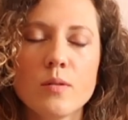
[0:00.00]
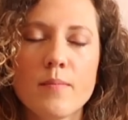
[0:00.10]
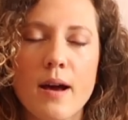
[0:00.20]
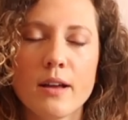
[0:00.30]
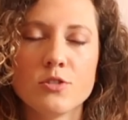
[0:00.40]

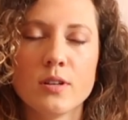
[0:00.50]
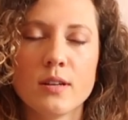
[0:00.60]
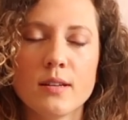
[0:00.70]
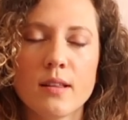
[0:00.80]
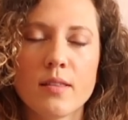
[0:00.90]

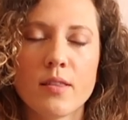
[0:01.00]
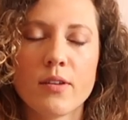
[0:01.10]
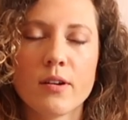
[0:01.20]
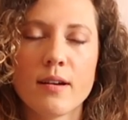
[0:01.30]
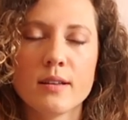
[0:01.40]
imagine that
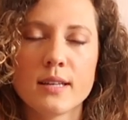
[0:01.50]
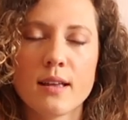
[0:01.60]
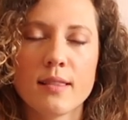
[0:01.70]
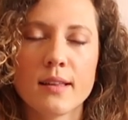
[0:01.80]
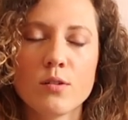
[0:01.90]
there is a
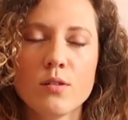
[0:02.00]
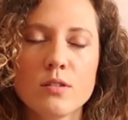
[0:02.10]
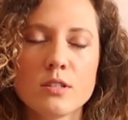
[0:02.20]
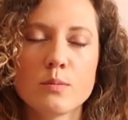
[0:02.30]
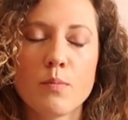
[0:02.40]
little
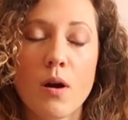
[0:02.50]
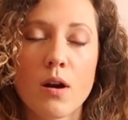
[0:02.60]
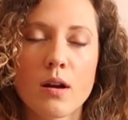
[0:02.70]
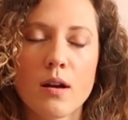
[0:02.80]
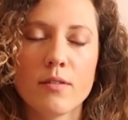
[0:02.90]

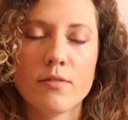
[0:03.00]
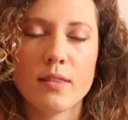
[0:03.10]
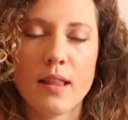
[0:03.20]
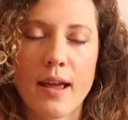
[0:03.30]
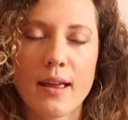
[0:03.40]
spark of
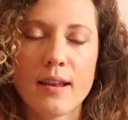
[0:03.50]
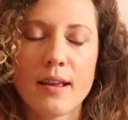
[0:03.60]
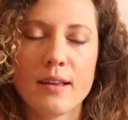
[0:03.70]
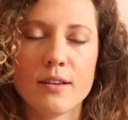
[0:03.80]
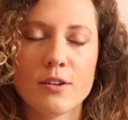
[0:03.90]
light
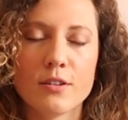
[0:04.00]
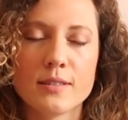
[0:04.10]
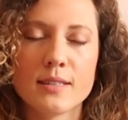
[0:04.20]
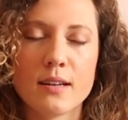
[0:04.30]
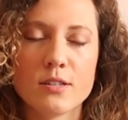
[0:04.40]
in your
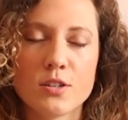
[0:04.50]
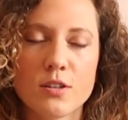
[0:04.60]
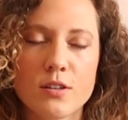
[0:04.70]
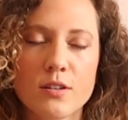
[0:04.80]
center.